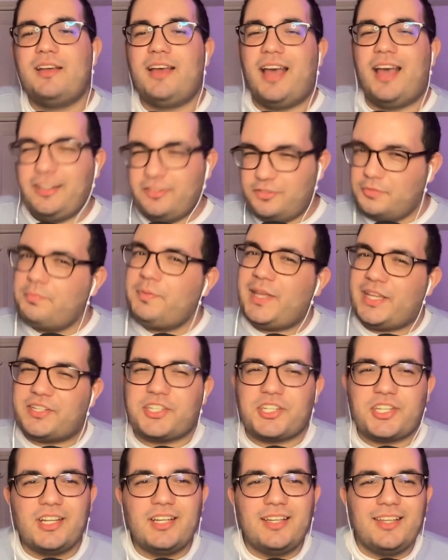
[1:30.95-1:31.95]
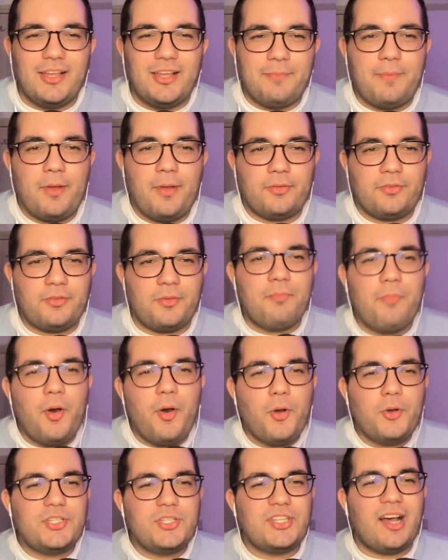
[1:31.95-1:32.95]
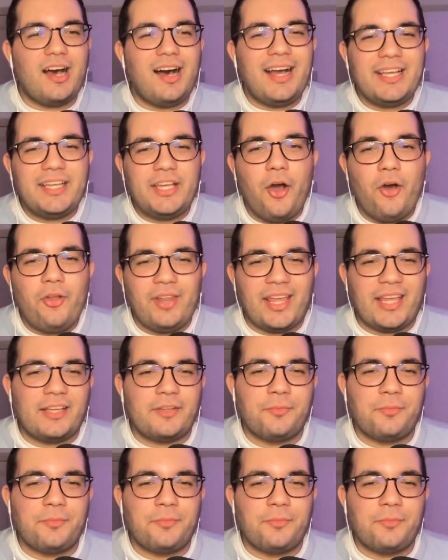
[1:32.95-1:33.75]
and to bitch about the most iconic